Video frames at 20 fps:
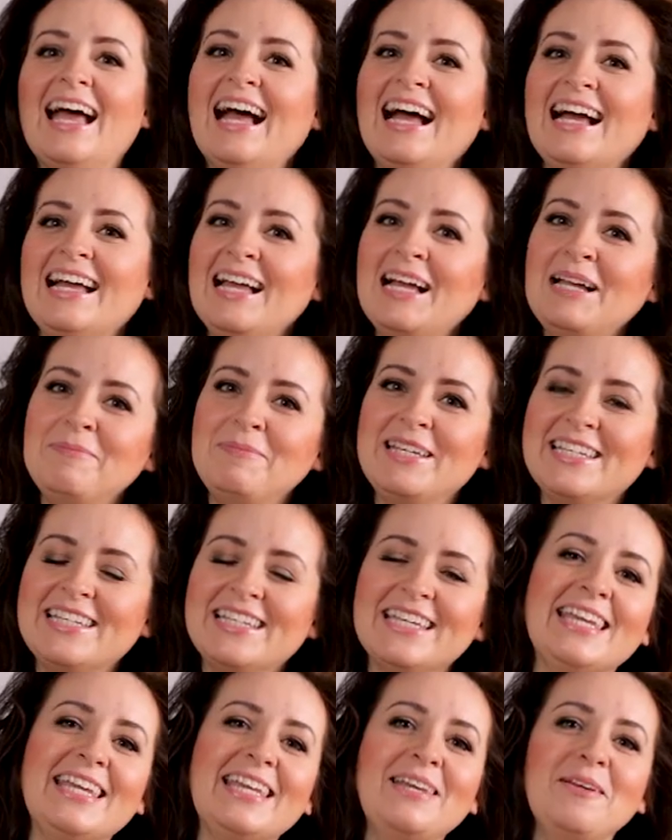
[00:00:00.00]
Hi, I'm
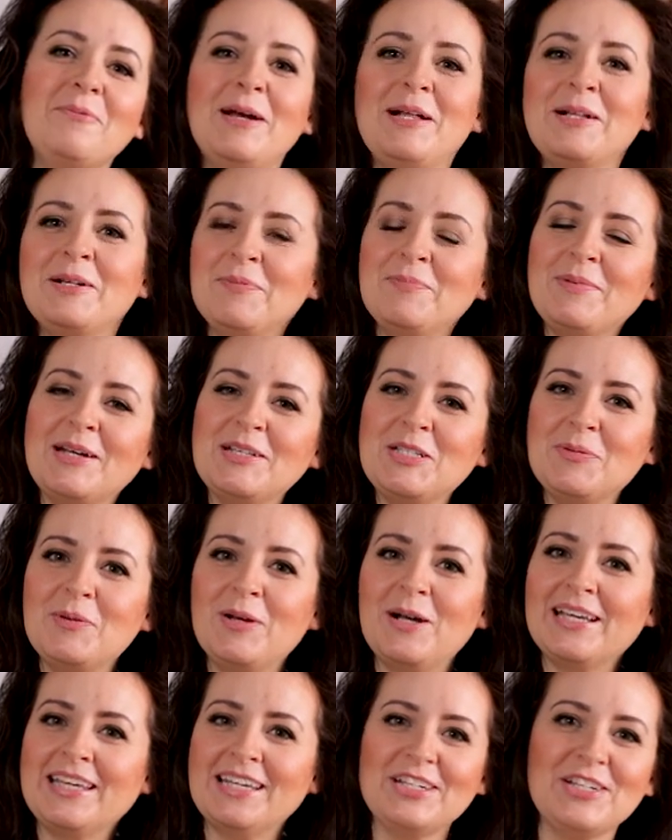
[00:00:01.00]
Nikki. Welcome back to
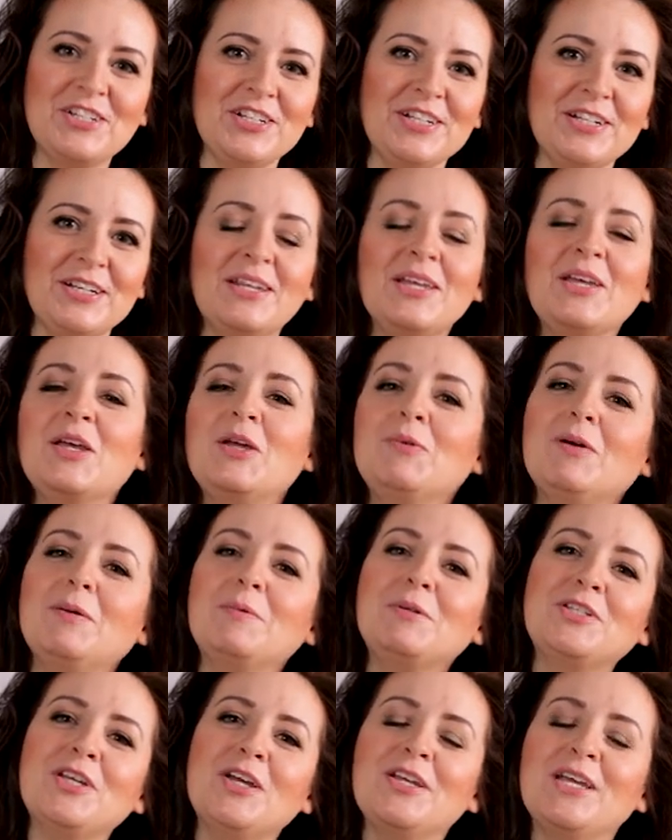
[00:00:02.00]
our kitchen, where
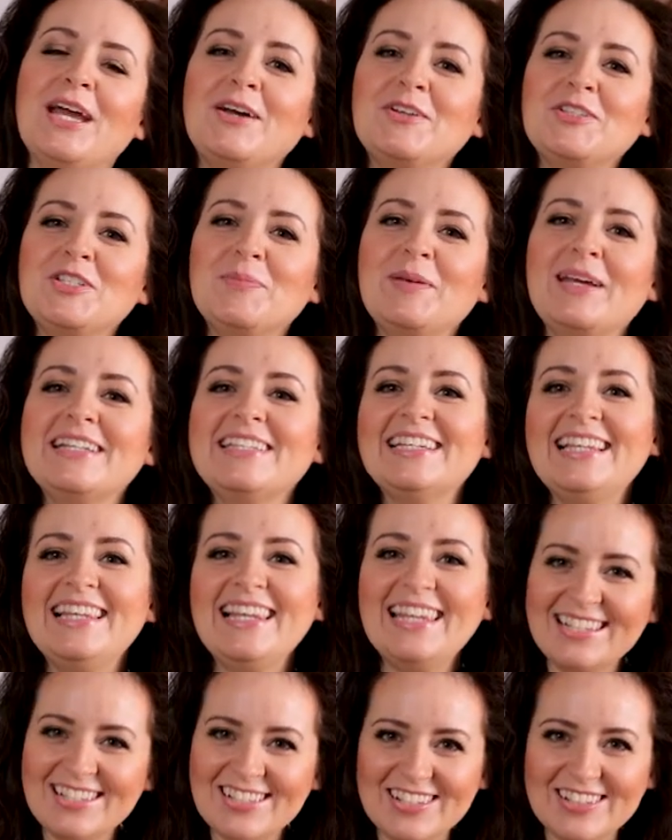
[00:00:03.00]
we show you how to make
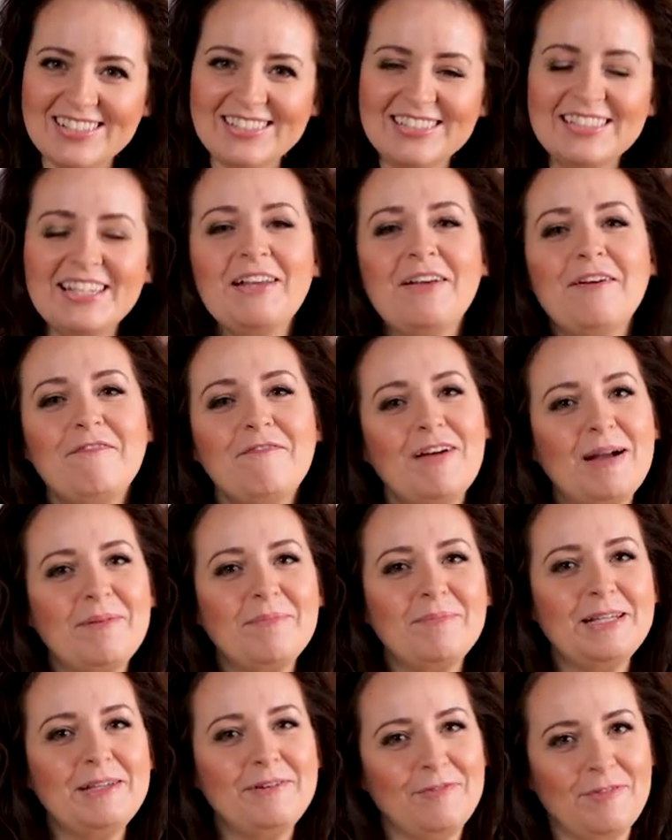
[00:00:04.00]
delicious,
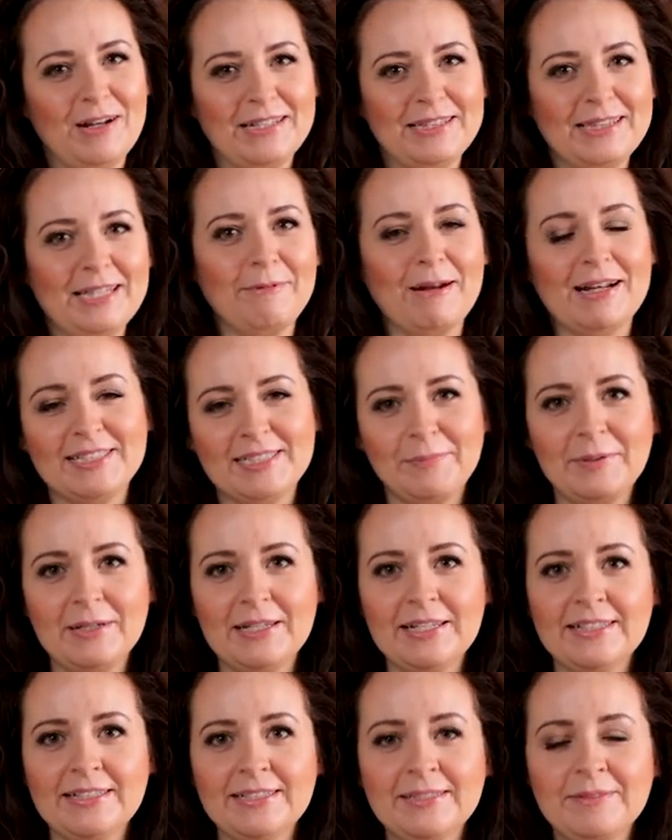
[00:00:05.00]
family-friendly
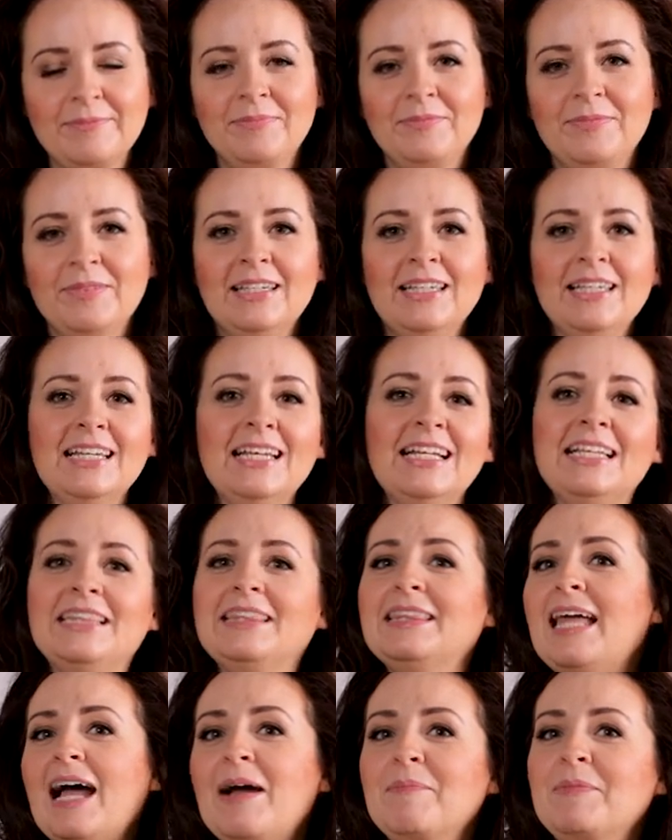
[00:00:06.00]
recipes.
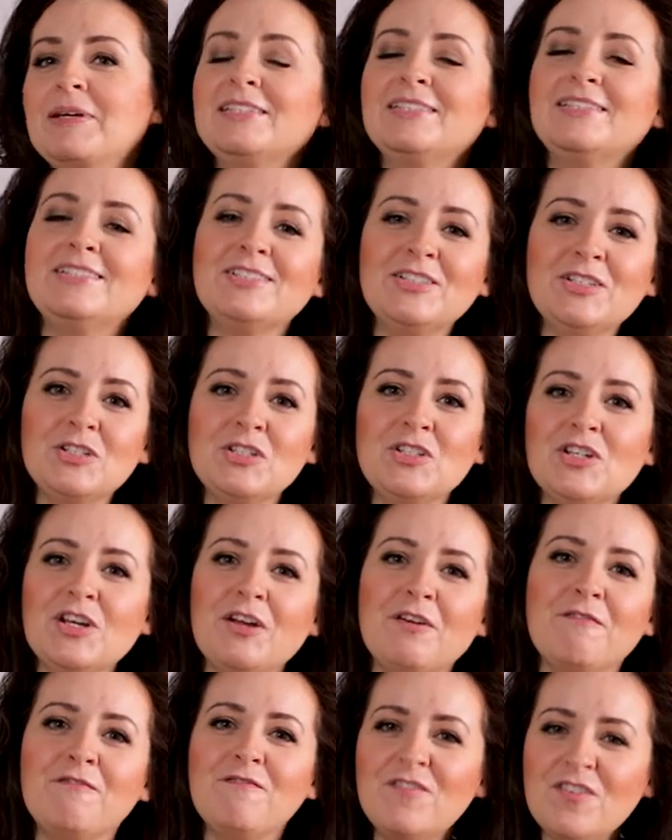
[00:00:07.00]
Lamb is such
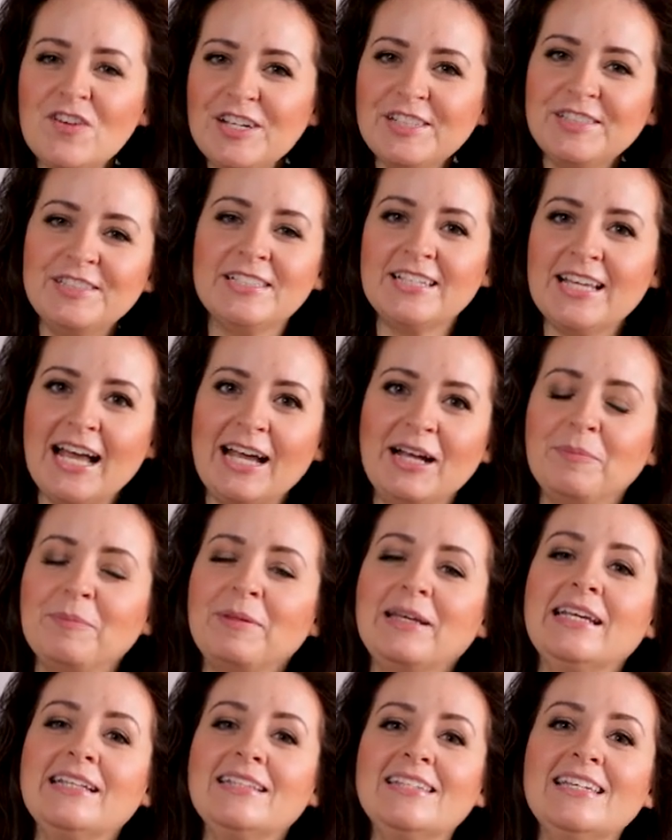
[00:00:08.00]
a versatile
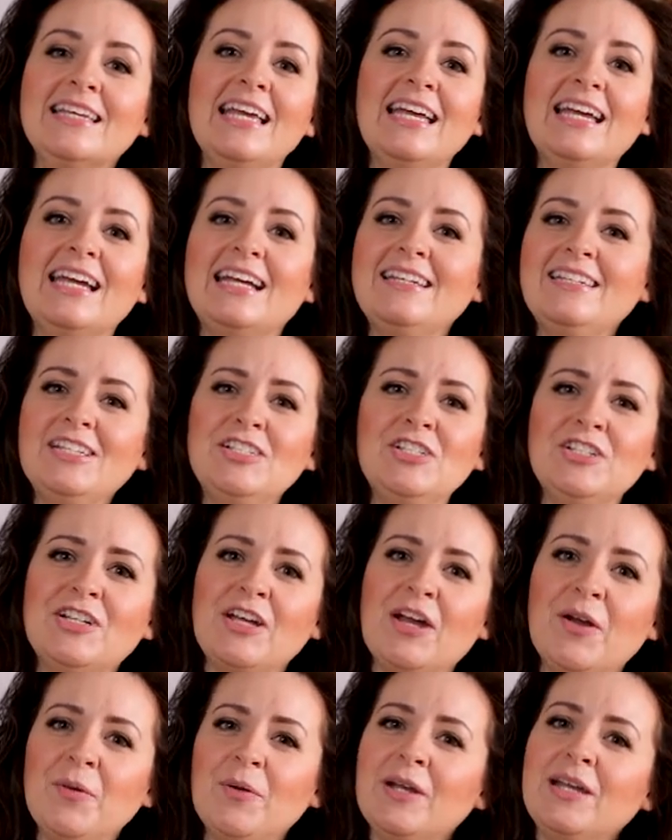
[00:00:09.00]
meat, and did you
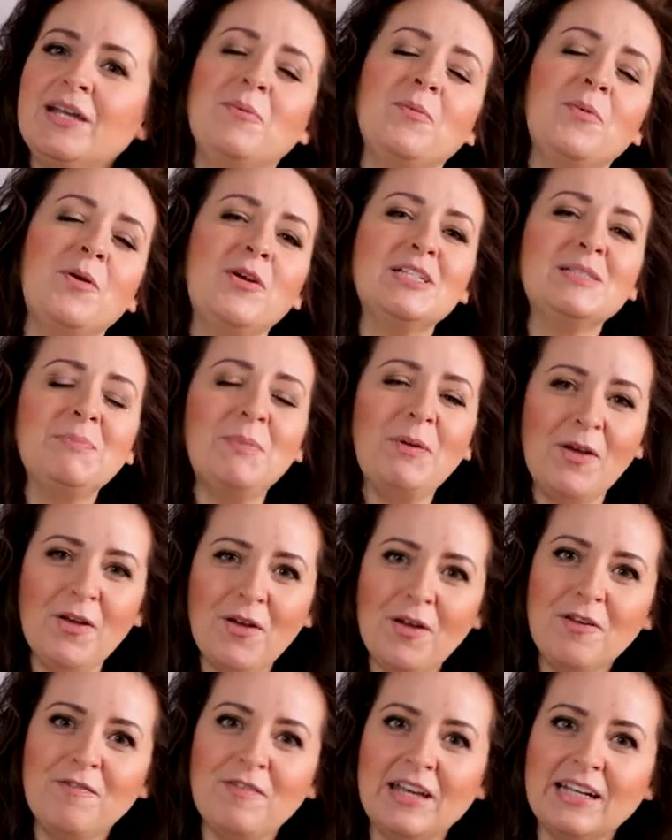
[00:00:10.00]
know it works
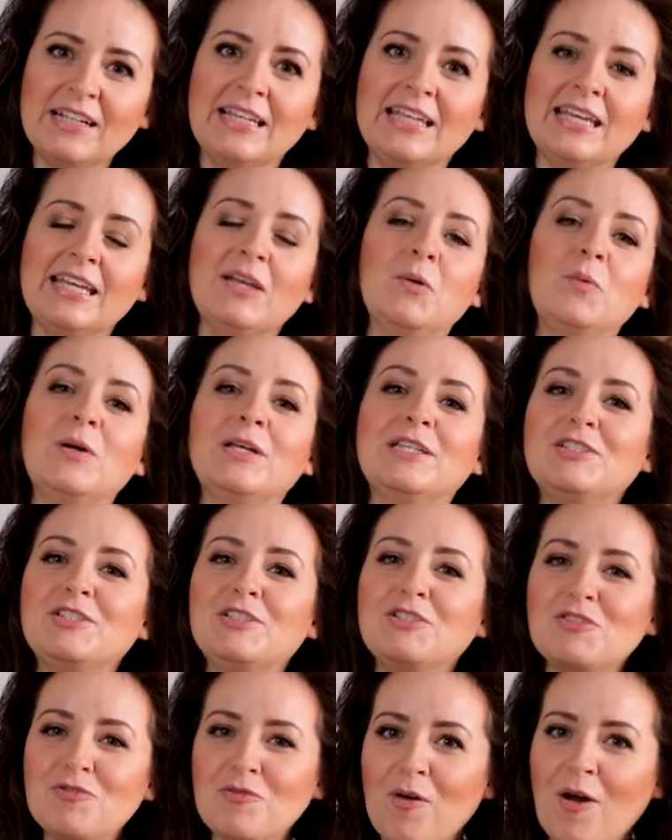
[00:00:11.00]
perfectly with
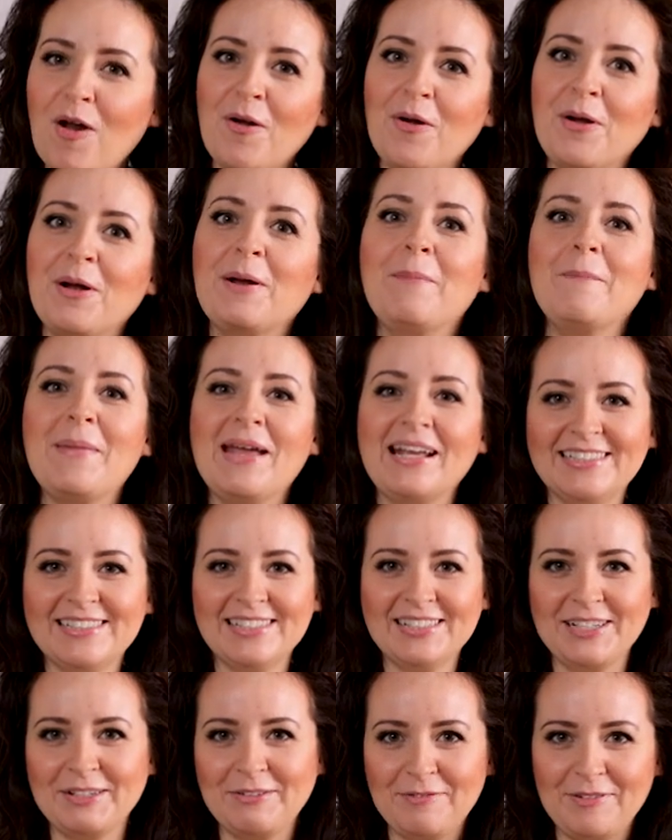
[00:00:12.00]
strong
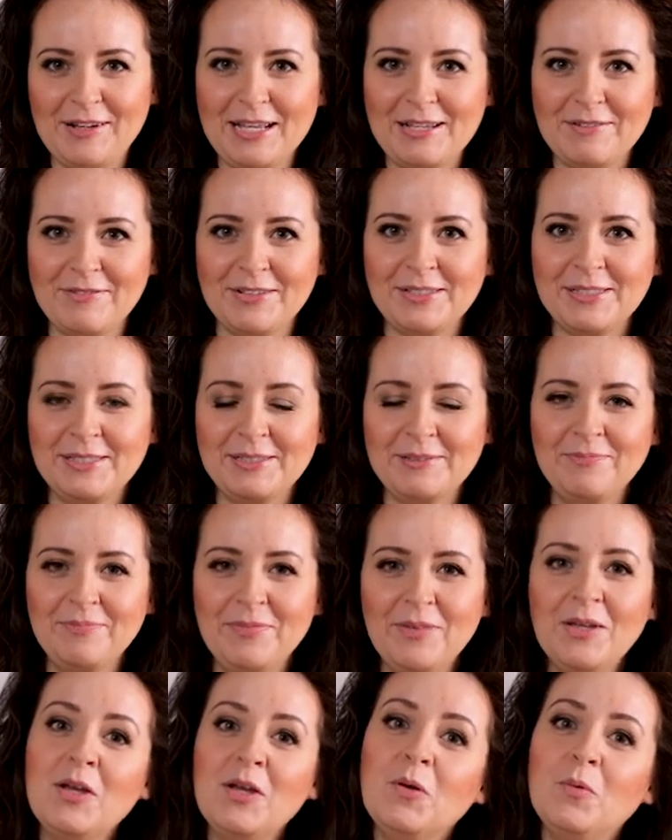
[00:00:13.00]
Mexican flavours?
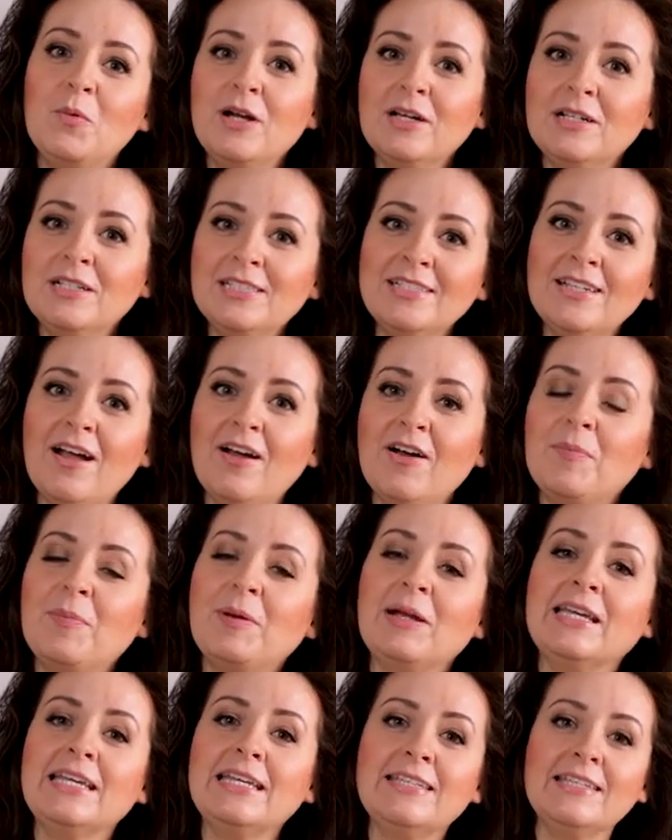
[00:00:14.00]
We're going to start
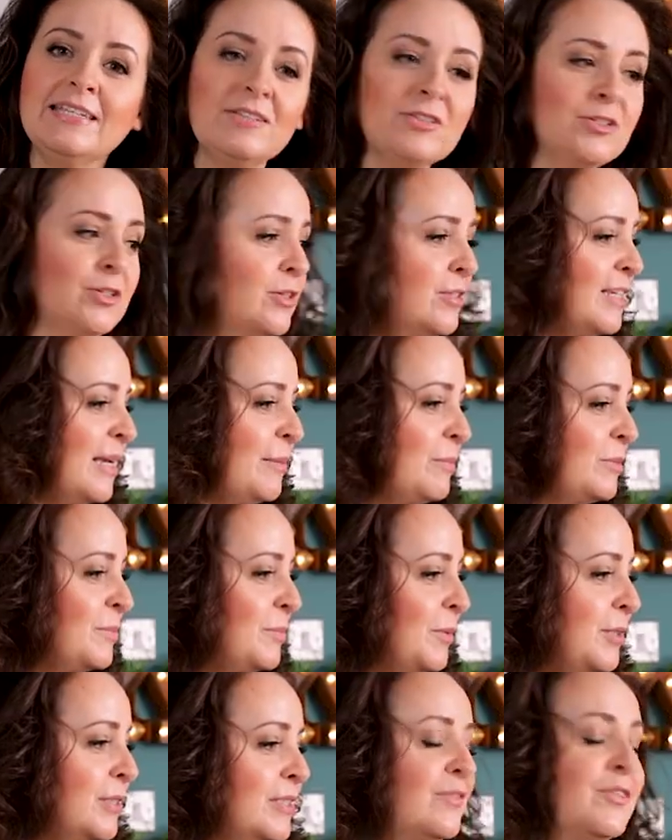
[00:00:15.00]
by heating 2
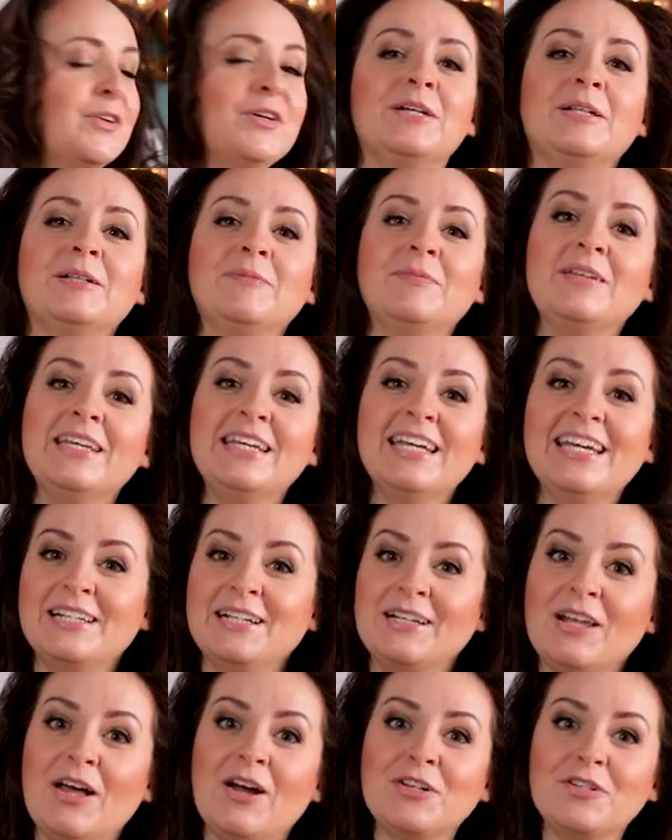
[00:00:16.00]
tablespoons of oil in
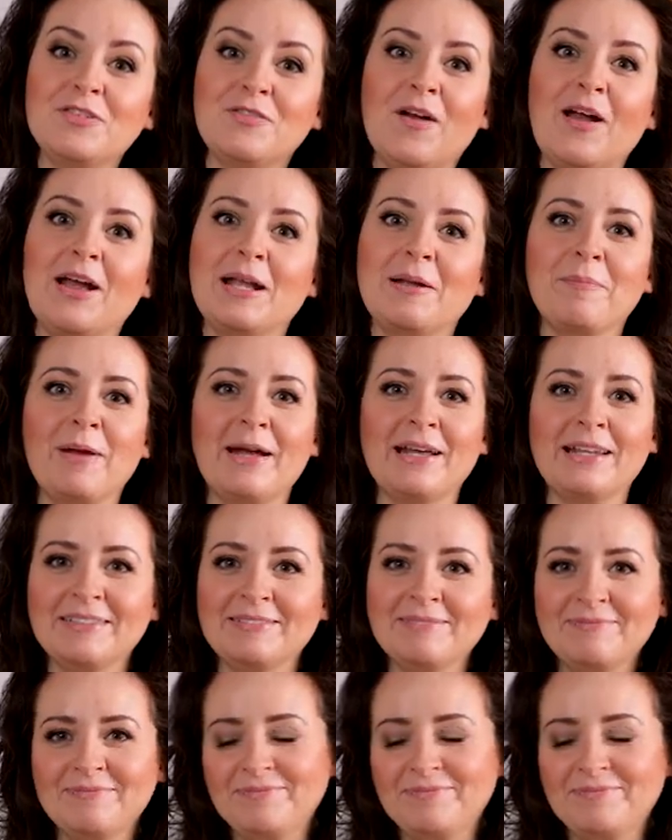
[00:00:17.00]
a large frying pan.